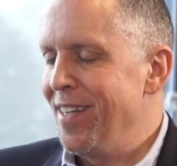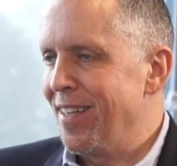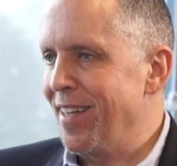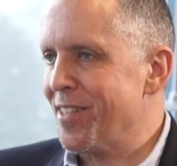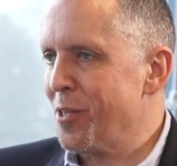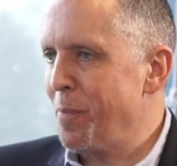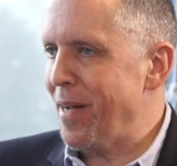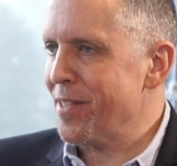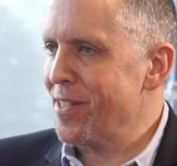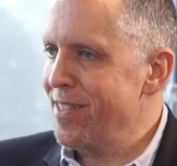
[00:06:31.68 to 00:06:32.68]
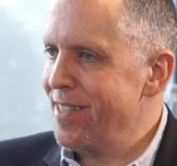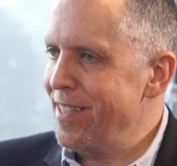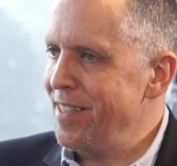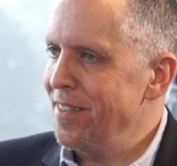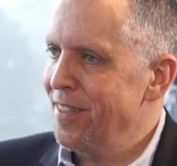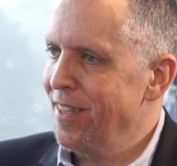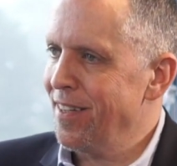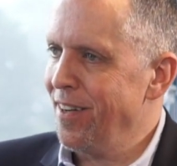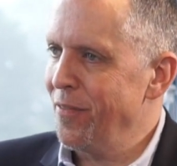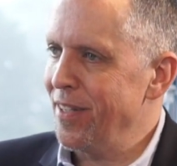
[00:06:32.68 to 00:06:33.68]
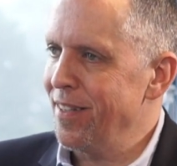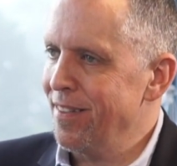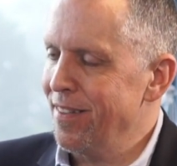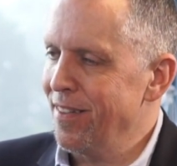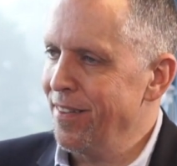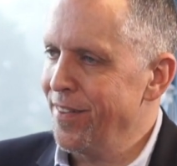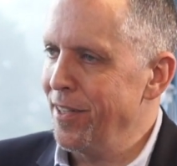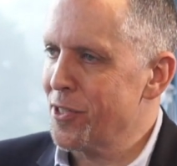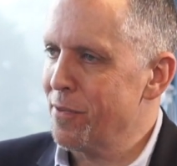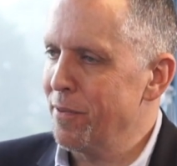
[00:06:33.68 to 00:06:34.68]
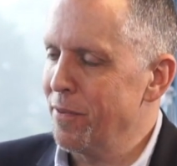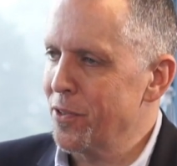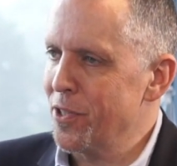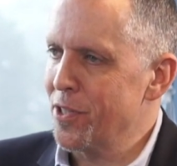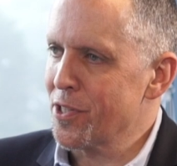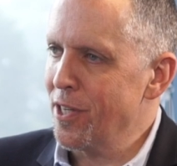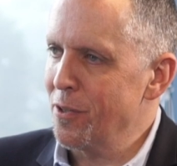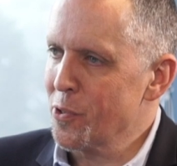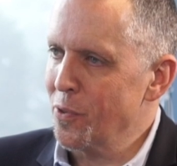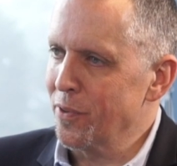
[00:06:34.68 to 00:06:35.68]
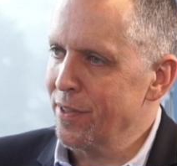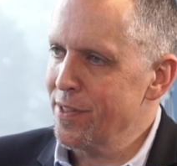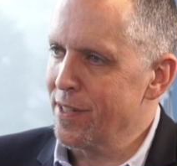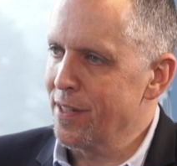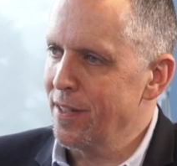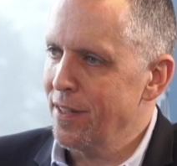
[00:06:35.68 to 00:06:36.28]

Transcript: Less capacity. I mean, the list of advantages goes on, doesn't it?